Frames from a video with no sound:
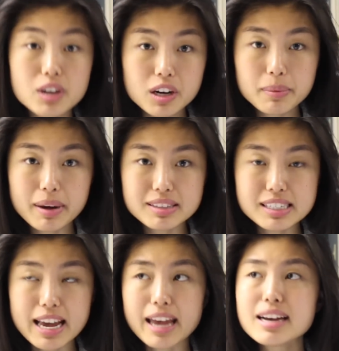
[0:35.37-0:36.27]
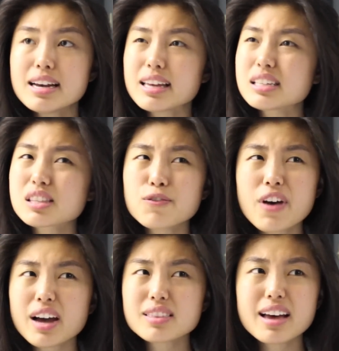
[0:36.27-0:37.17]
talk about today is the
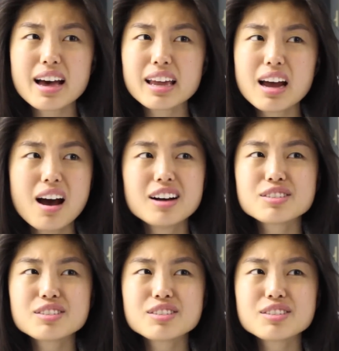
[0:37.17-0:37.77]
fact that,